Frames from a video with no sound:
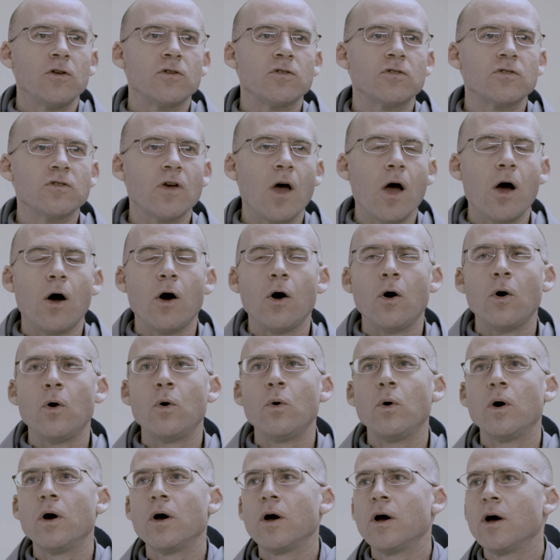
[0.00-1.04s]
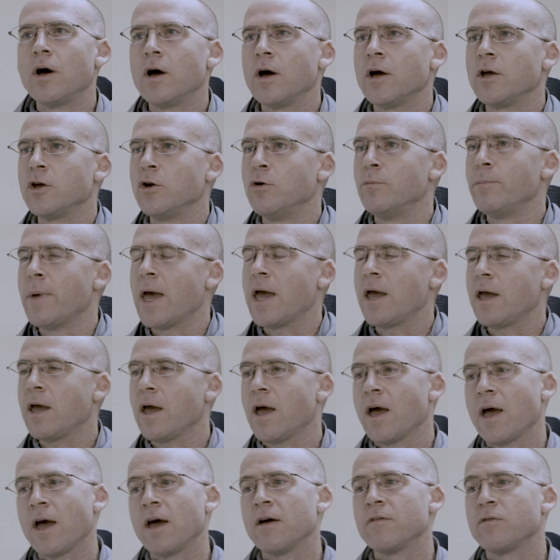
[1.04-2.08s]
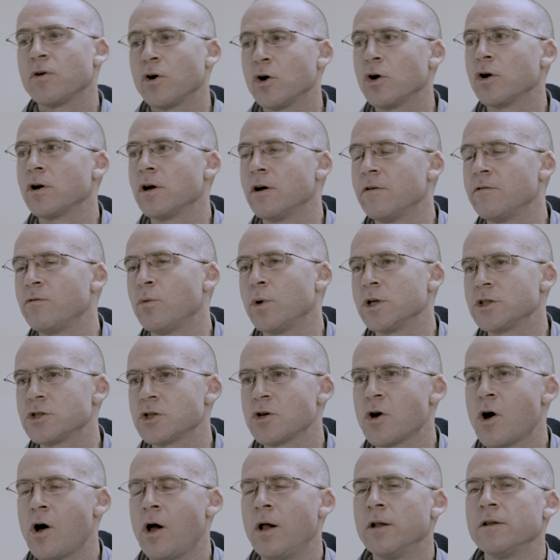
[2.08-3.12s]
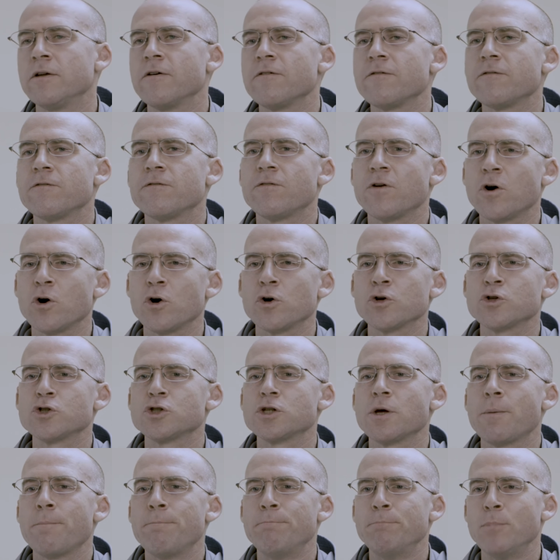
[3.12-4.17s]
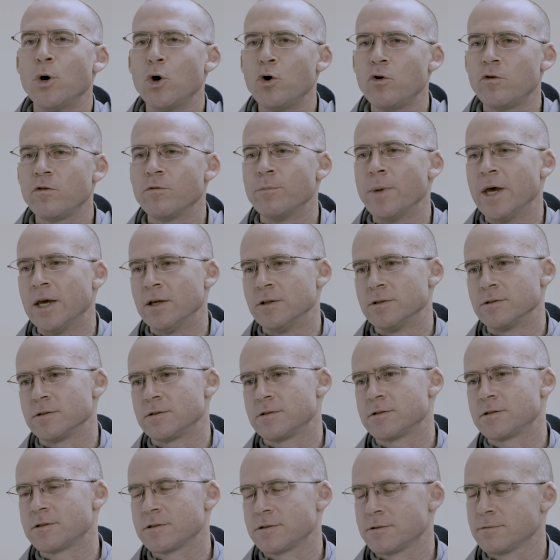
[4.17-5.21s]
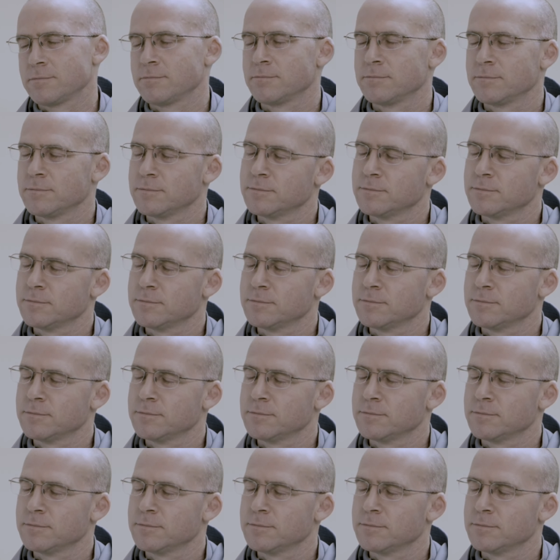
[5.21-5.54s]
So, uh, you may have heard of what's called first movements.